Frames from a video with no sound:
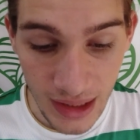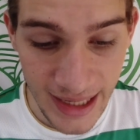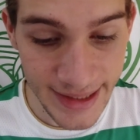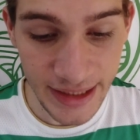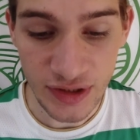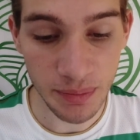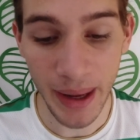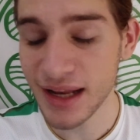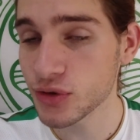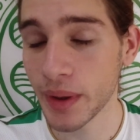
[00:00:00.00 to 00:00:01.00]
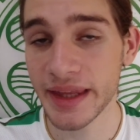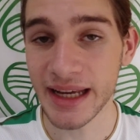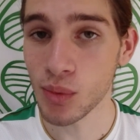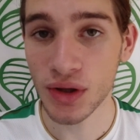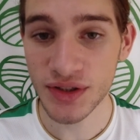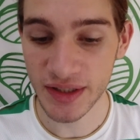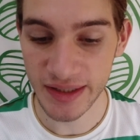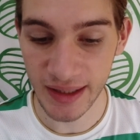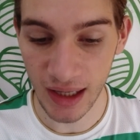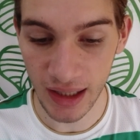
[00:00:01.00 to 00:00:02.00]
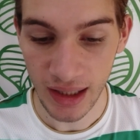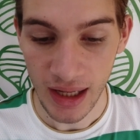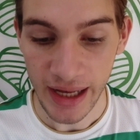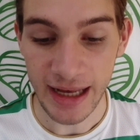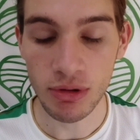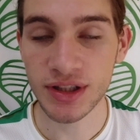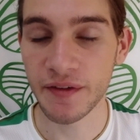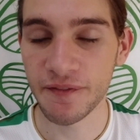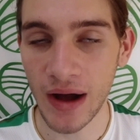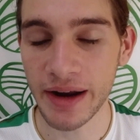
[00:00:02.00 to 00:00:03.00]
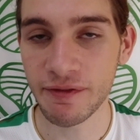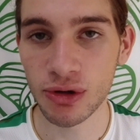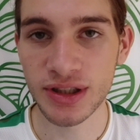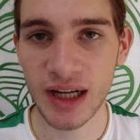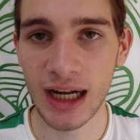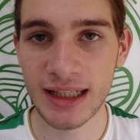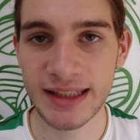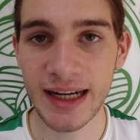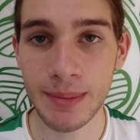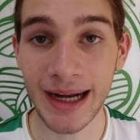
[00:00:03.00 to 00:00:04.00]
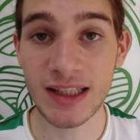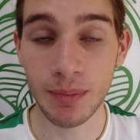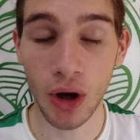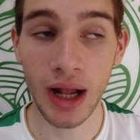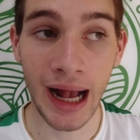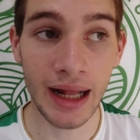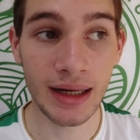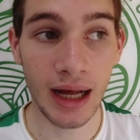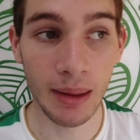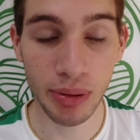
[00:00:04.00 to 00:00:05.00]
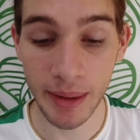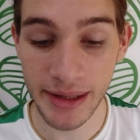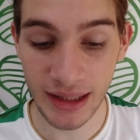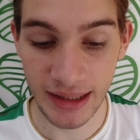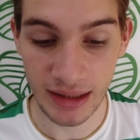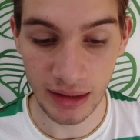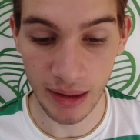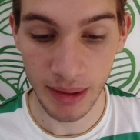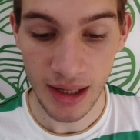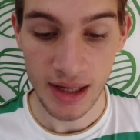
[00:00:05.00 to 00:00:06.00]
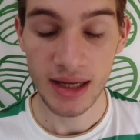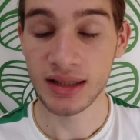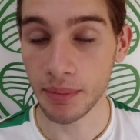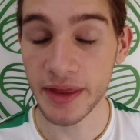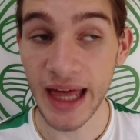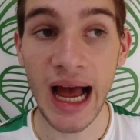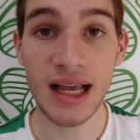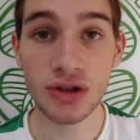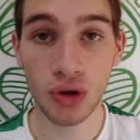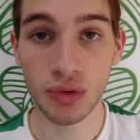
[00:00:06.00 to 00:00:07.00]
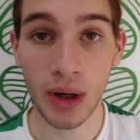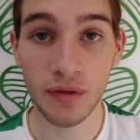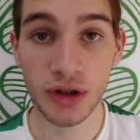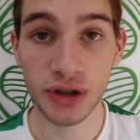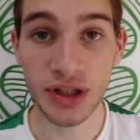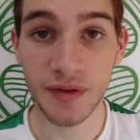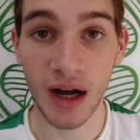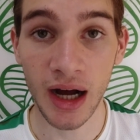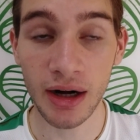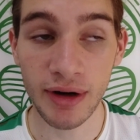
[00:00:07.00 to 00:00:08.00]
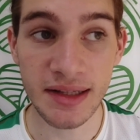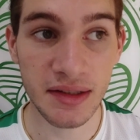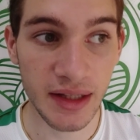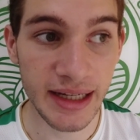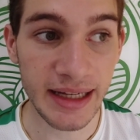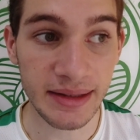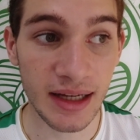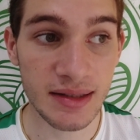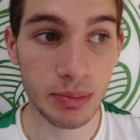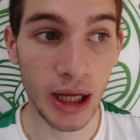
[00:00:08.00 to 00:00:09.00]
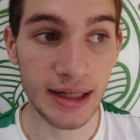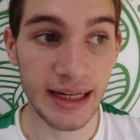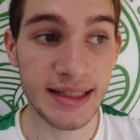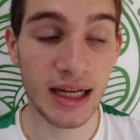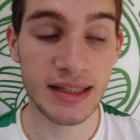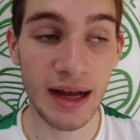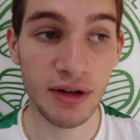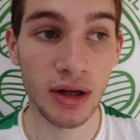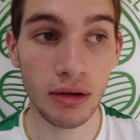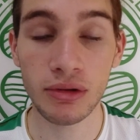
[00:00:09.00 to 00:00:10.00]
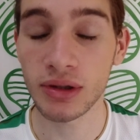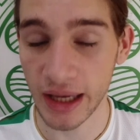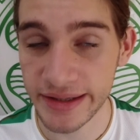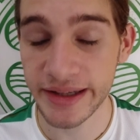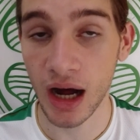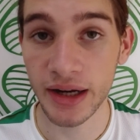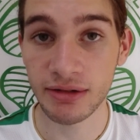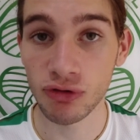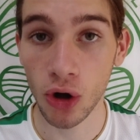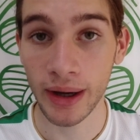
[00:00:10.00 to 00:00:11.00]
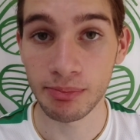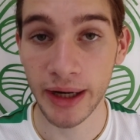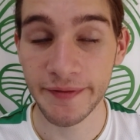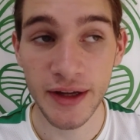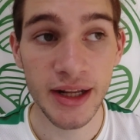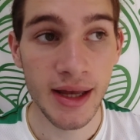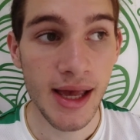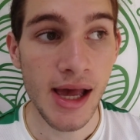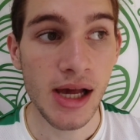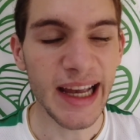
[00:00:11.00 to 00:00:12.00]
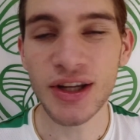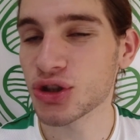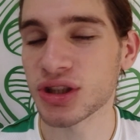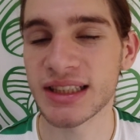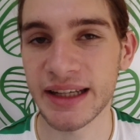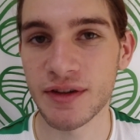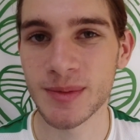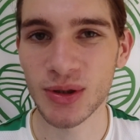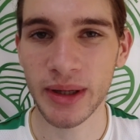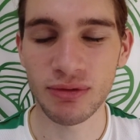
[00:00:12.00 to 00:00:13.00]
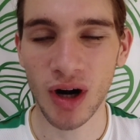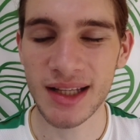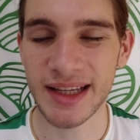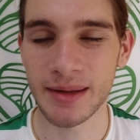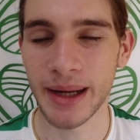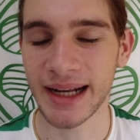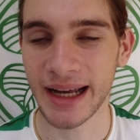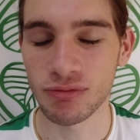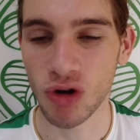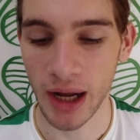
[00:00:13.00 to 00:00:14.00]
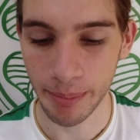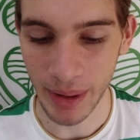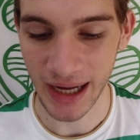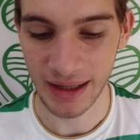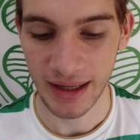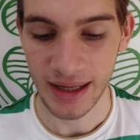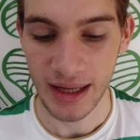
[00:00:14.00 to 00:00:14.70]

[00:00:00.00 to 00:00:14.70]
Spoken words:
It just depends whether he wants to fight for a starting centre-back spot at a Premier League club. Something that has gone well for Christopher Ajer recently. He does have a starting role at Brentford. It usually differs between right centre-back and right back,